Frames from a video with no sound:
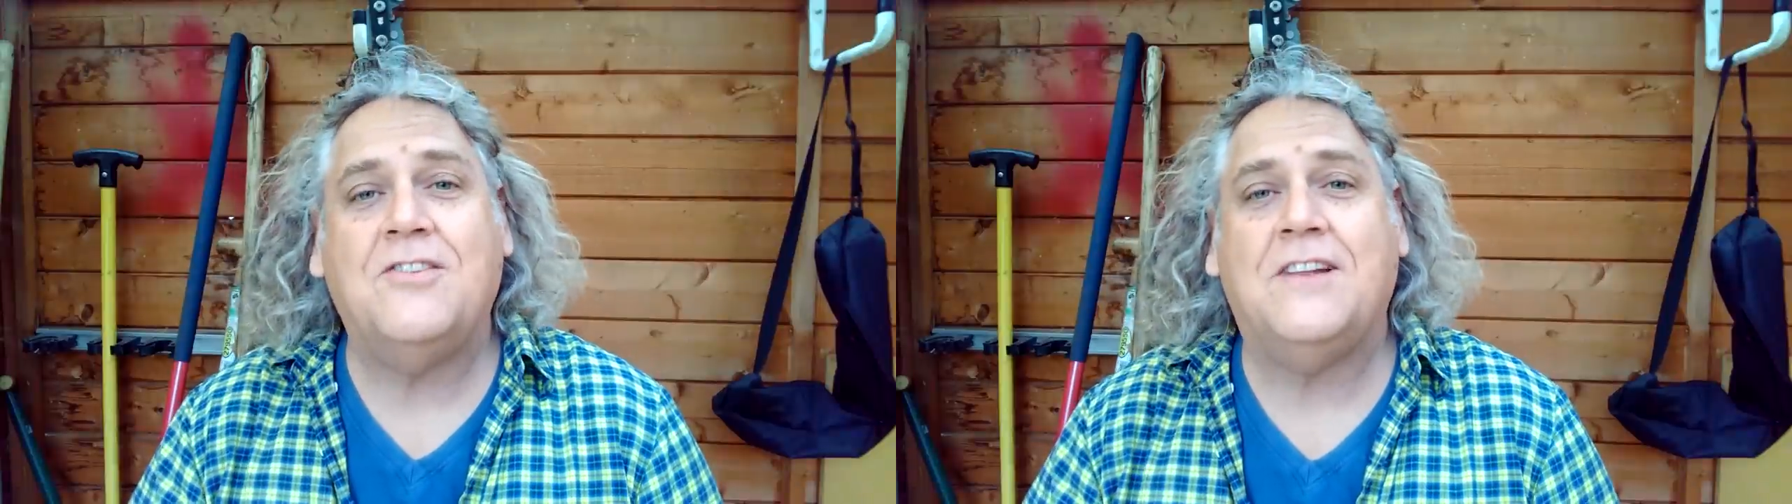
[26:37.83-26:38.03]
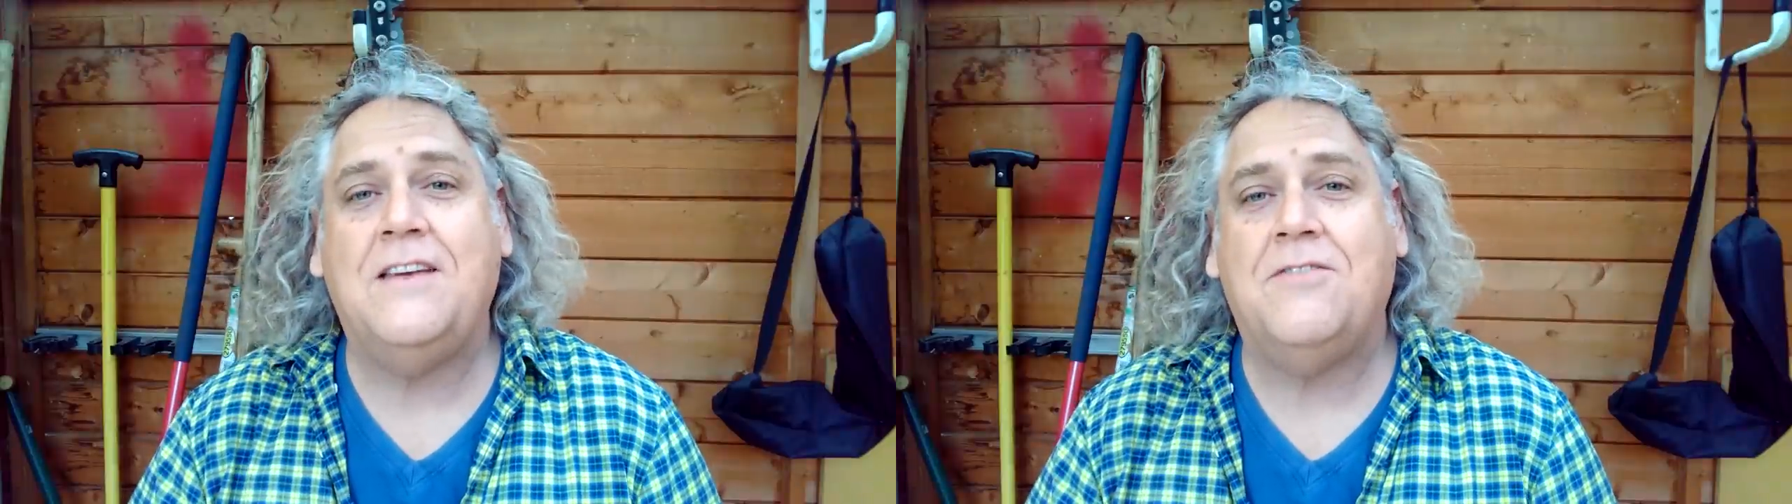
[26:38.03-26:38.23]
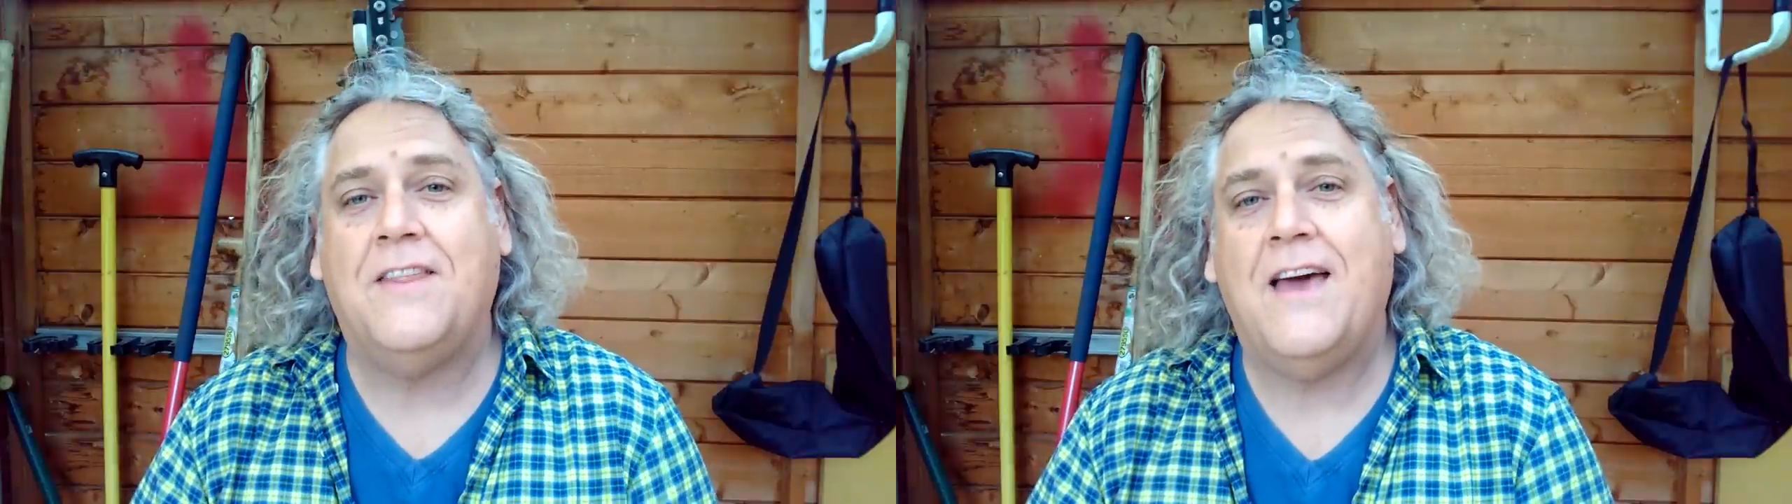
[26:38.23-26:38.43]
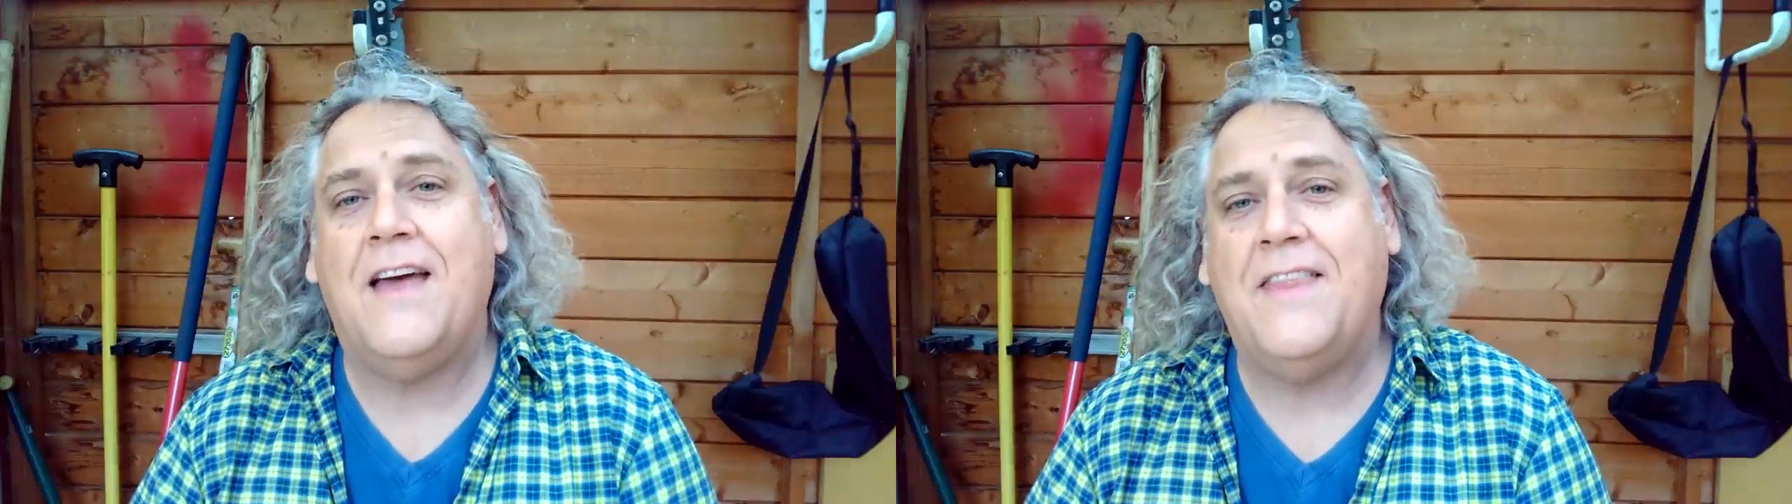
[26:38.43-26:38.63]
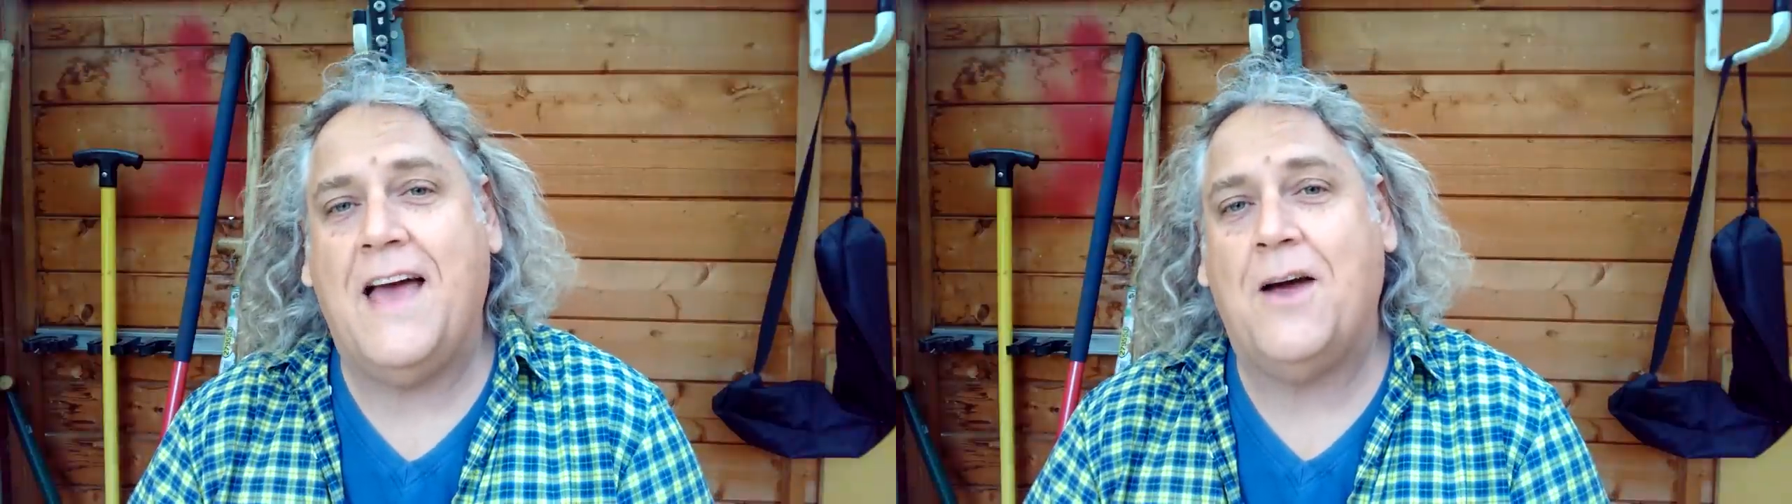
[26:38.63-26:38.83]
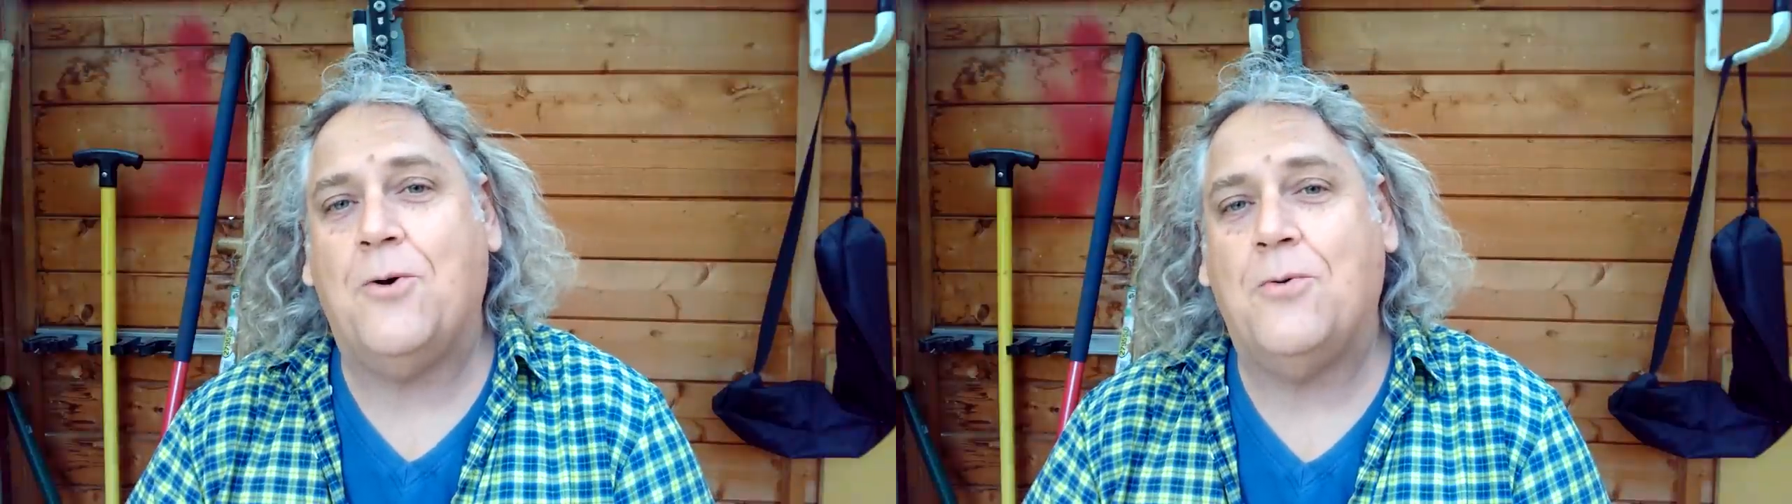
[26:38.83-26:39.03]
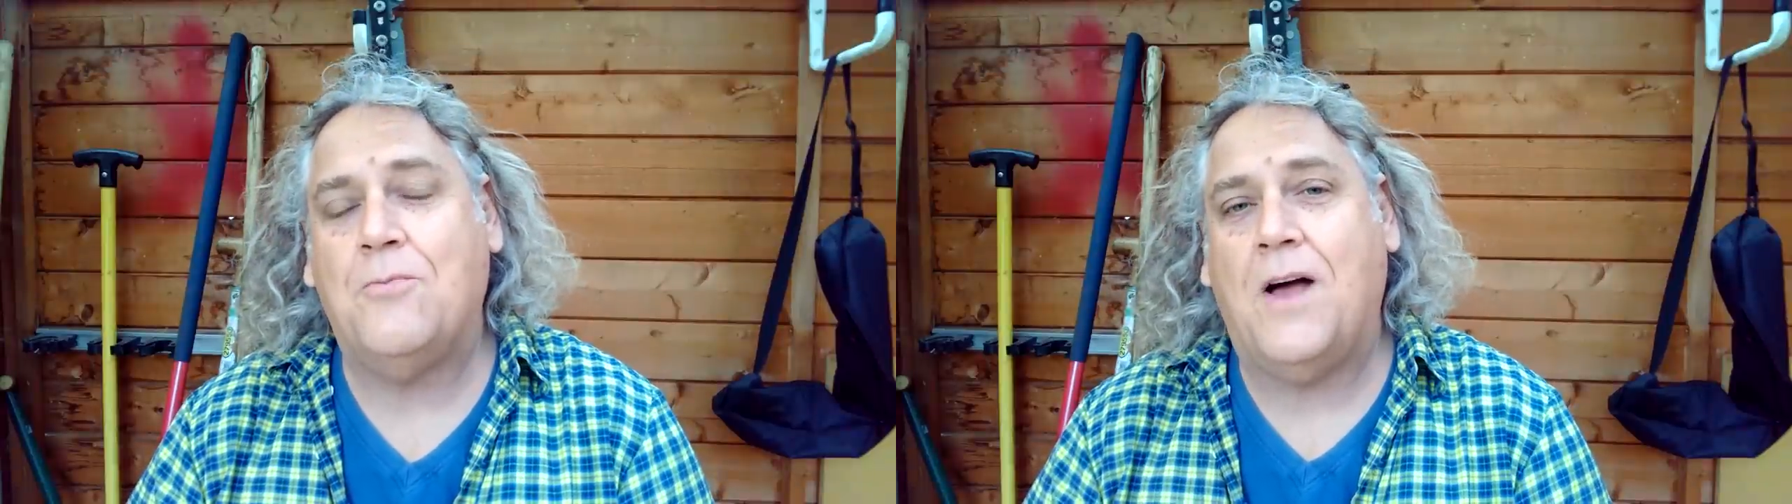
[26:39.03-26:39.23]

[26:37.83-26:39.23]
to leave it there now